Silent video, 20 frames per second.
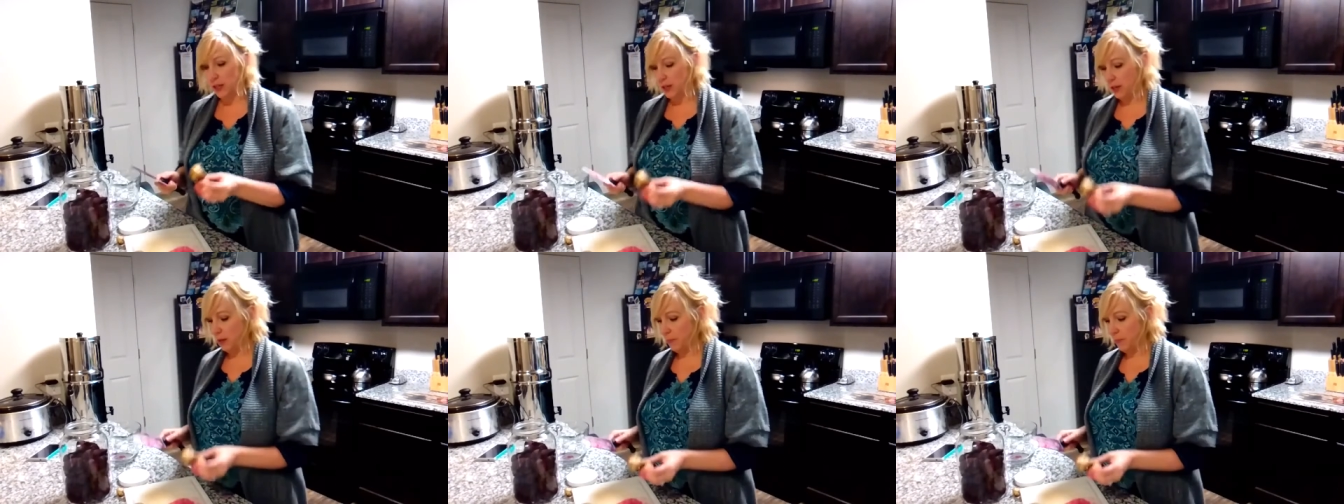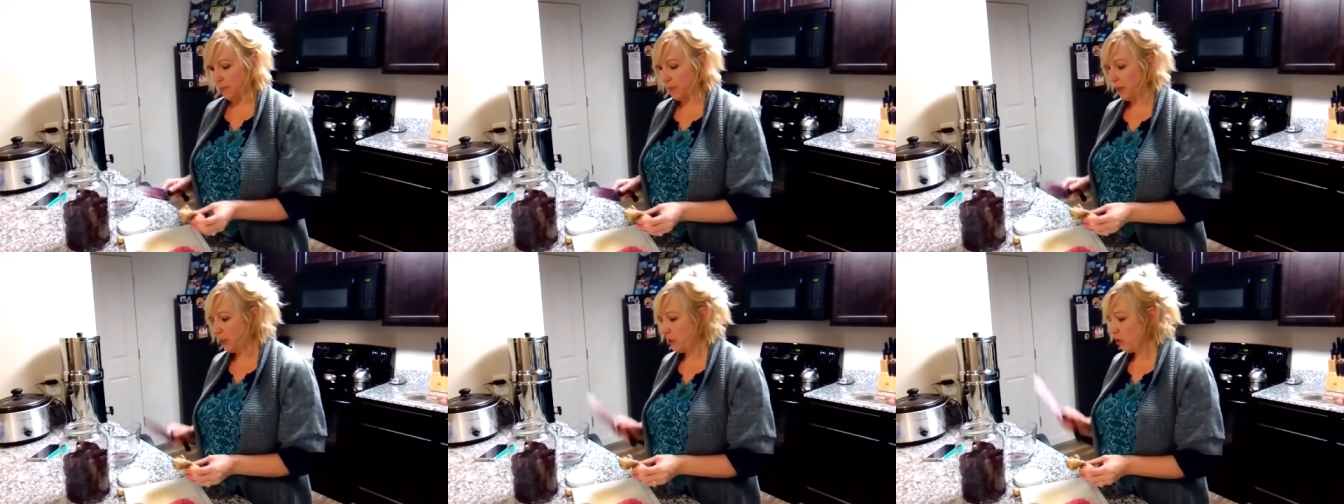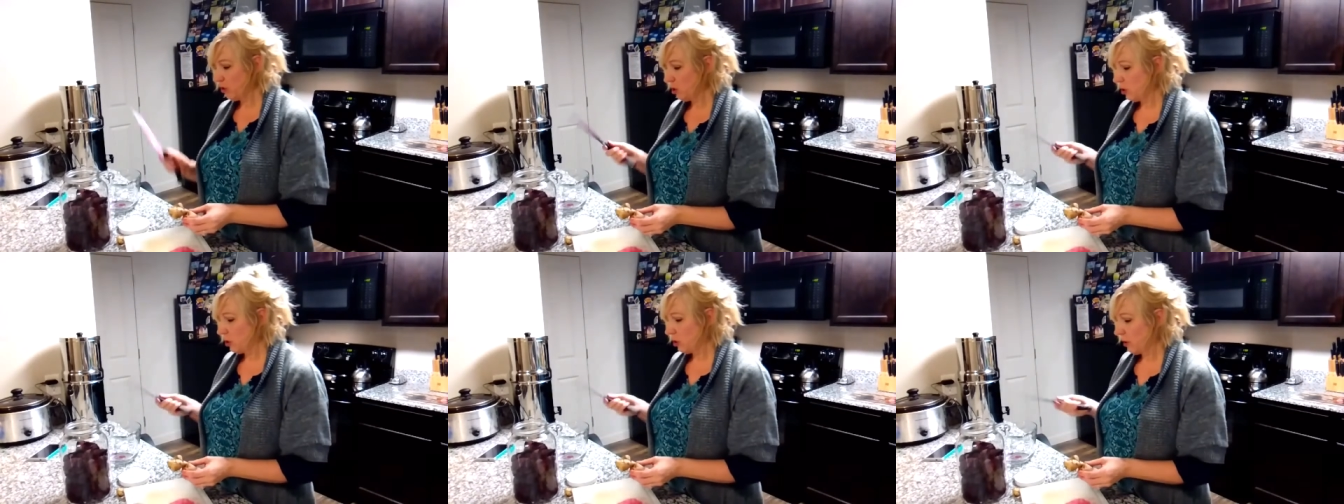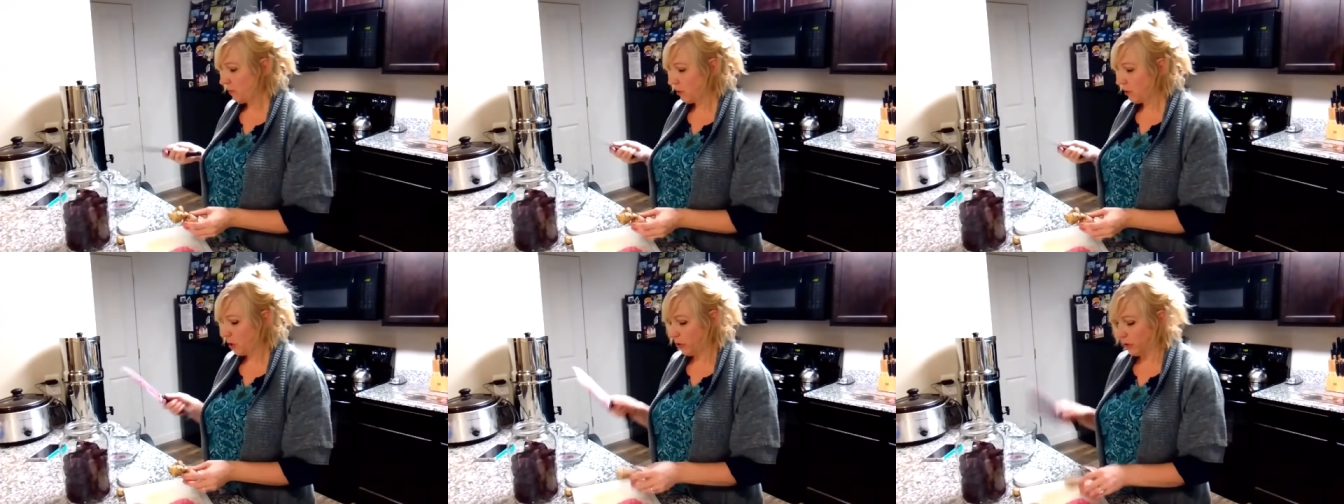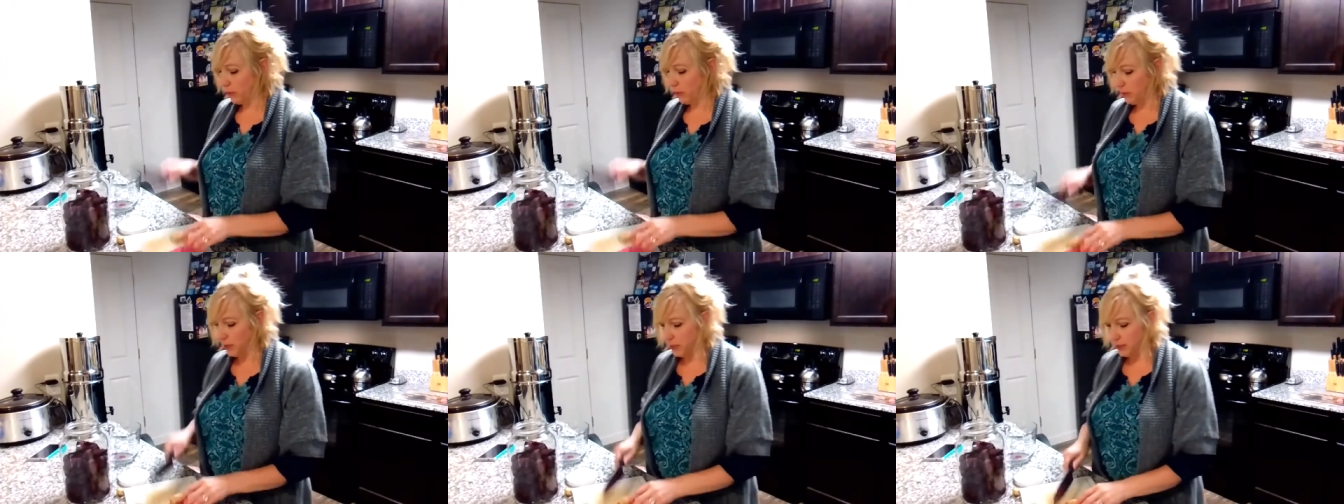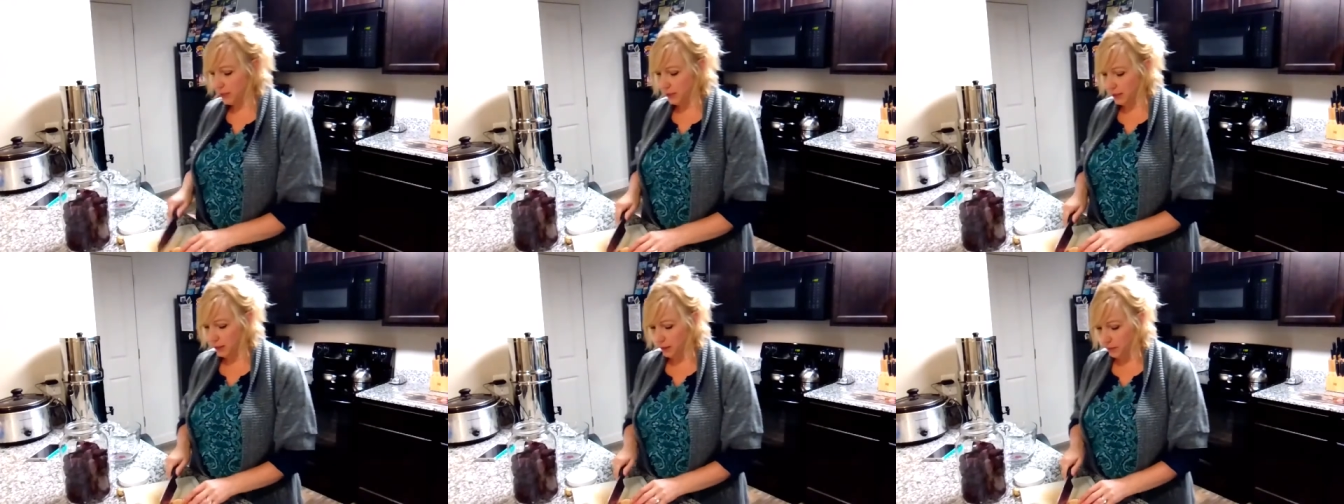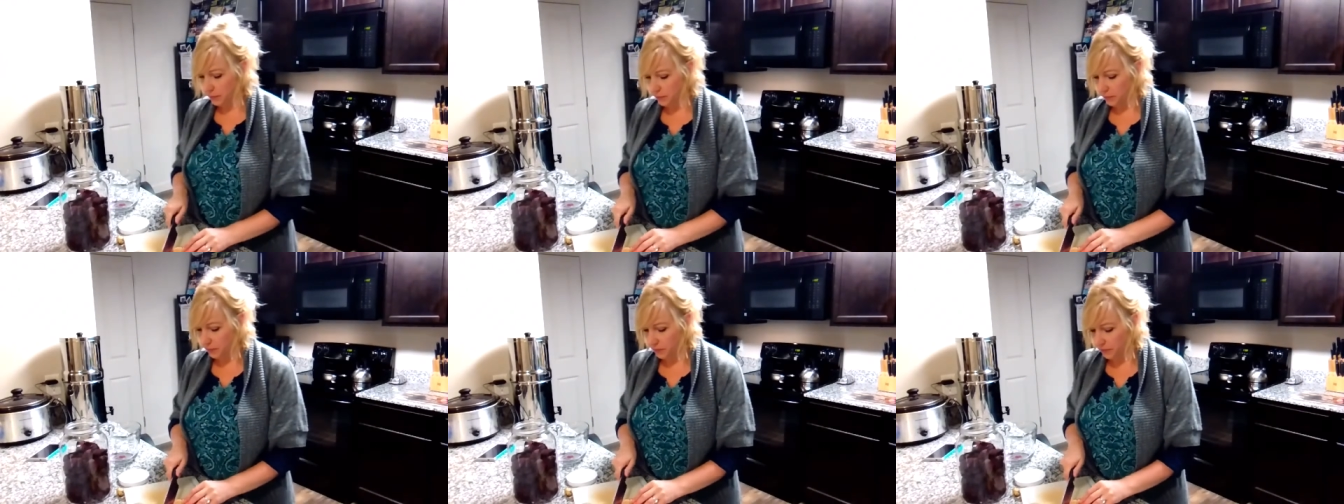I just chopped all the beets
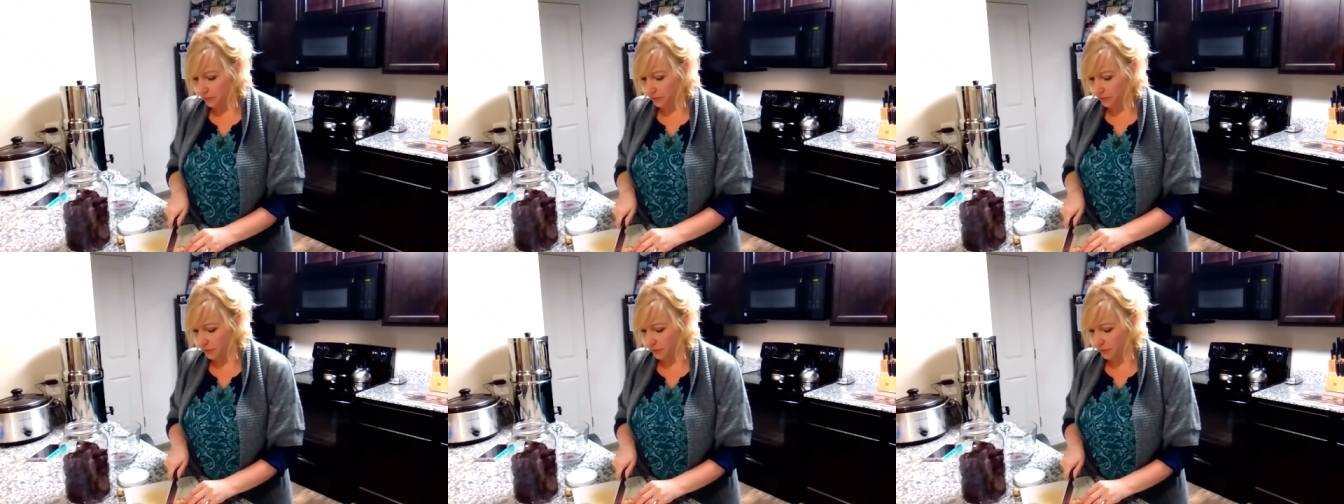up.